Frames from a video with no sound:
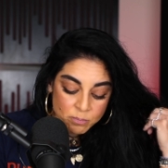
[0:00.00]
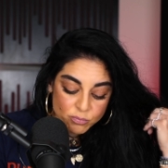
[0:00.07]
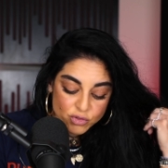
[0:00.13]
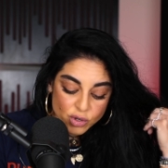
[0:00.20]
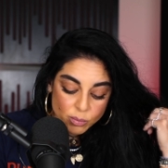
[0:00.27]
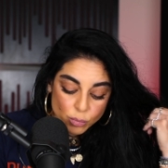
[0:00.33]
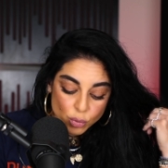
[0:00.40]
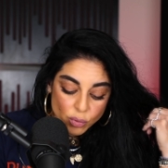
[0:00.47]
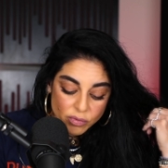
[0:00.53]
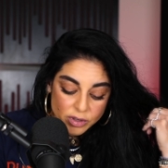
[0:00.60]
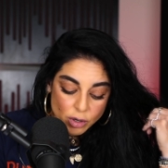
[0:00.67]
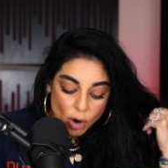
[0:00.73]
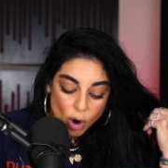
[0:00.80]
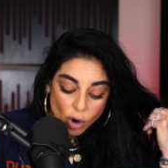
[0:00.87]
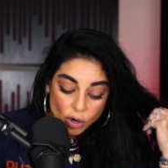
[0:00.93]
to move in
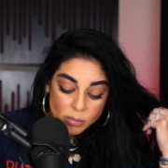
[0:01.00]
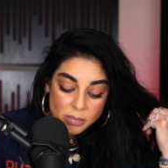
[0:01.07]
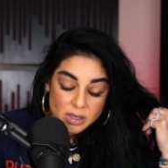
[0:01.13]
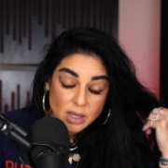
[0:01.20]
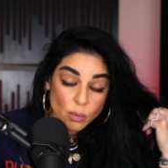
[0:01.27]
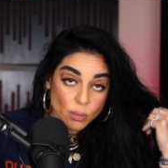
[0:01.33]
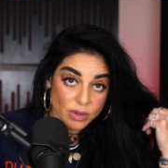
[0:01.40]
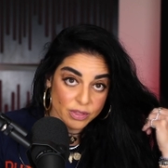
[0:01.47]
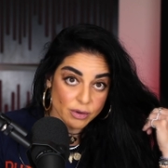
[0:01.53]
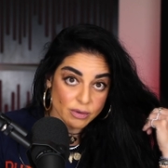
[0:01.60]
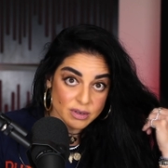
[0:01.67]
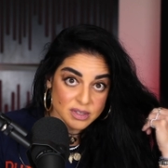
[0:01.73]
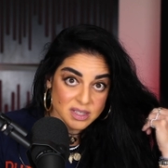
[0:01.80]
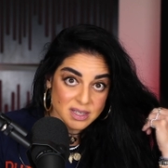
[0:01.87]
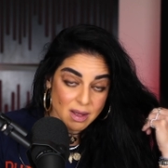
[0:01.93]
harmony with
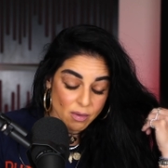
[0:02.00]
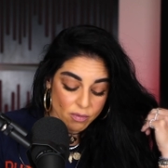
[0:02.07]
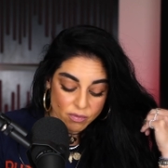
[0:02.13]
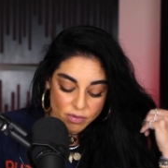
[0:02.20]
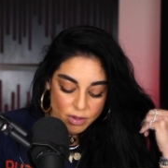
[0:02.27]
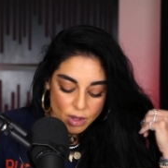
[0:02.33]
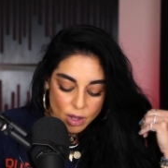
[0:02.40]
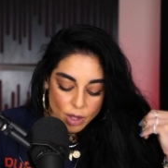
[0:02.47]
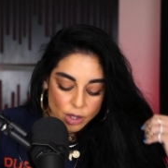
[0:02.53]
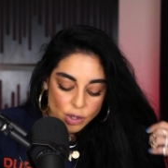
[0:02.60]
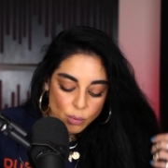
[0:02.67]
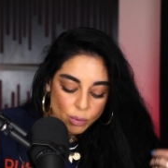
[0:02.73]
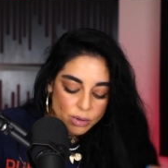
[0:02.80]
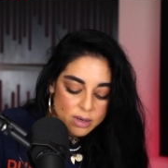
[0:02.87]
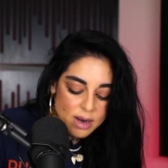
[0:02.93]
yourself.
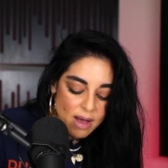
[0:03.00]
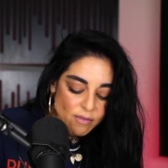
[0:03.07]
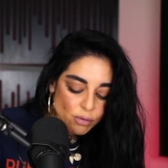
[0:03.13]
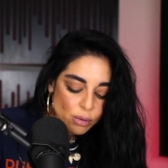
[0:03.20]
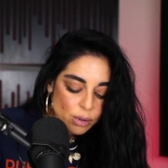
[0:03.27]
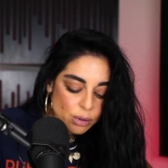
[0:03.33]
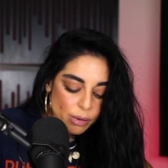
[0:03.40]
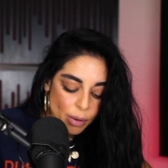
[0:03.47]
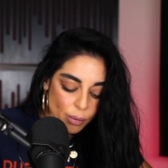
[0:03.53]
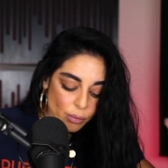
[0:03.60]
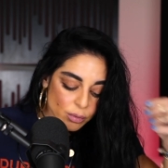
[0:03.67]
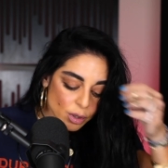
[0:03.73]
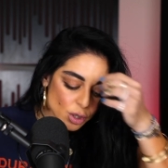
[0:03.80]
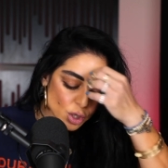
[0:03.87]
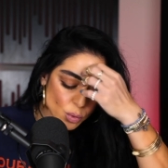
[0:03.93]
You are never
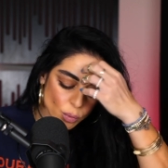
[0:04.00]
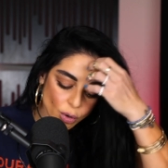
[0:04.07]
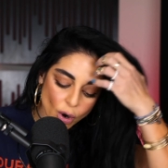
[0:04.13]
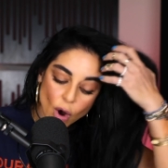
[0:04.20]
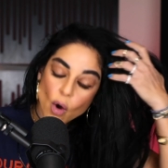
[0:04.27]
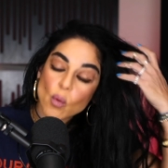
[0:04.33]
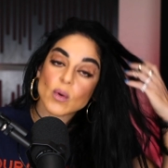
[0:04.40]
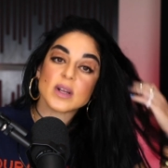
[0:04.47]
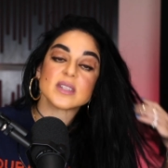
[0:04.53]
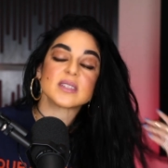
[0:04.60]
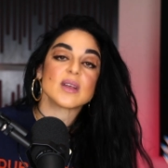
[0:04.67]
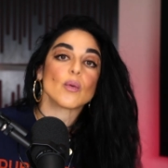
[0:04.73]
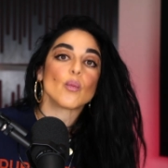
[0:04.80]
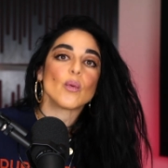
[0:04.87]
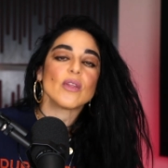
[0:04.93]
alone, you are always
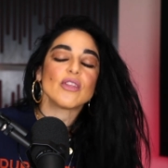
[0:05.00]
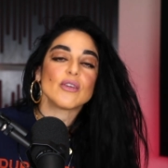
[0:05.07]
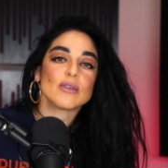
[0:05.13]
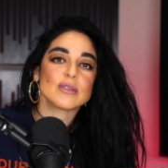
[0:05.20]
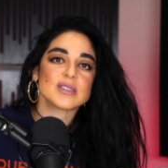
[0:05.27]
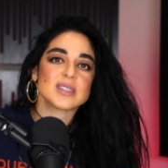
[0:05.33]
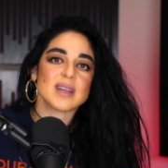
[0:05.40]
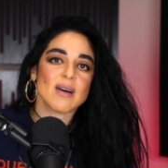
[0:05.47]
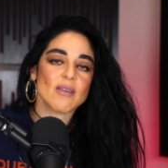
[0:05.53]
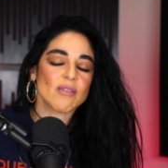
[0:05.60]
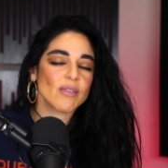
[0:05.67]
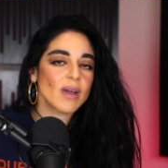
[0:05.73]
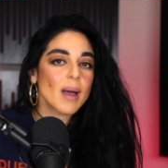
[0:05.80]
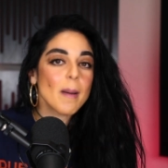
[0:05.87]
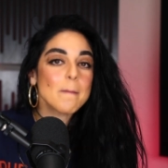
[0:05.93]
with
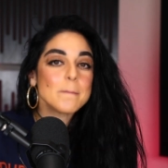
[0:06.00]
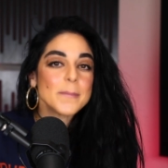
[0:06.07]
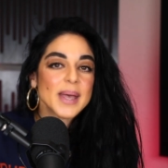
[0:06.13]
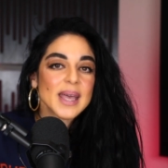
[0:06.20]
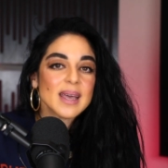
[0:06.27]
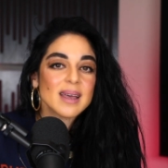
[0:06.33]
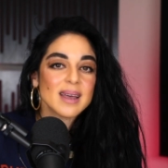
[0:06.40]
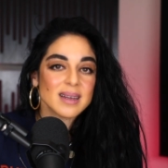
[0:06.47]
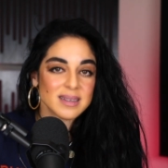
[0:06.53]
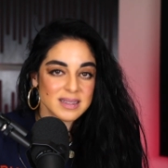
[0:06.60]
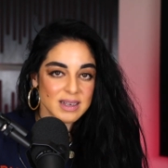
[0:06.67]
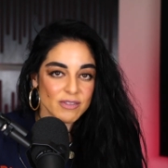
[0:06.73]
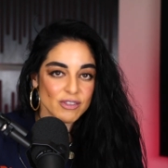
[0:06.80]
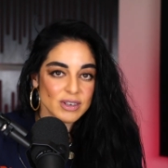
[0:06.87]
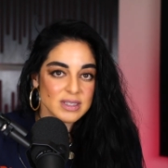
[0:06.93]
yourself. Big
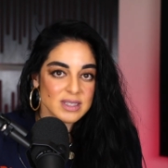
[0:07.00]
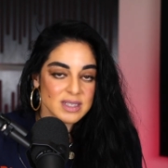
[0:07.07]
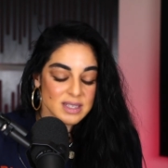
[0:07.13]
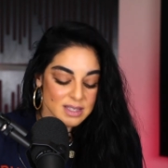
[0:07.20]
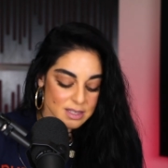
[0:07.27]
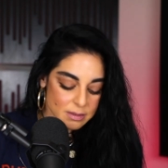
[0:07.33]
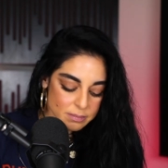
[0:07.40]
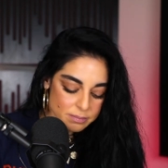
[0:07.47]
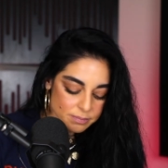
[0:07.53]
difference.